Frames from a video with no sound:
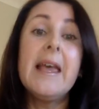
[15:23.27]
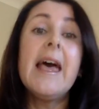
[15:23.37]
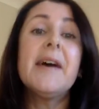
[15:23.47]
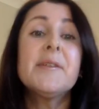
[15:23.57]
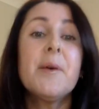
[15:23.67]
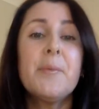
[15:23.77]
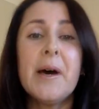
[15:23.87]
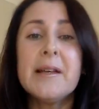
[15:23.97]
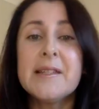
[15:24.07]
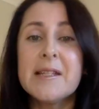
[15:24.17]
How's my
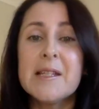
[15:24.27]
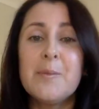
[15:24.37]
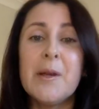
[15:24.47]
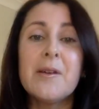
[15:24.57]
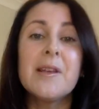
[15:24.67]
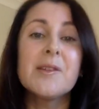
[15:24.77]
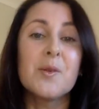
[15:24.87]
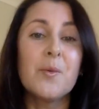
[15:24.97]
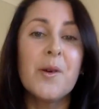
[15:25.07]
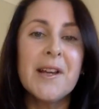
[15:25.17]
past experience
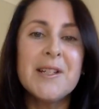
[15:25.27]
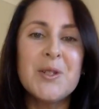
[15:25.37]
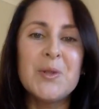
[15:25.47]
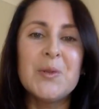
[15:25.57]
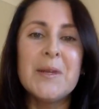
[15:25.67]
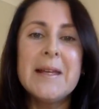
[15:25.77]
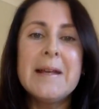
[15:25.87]
or what I do?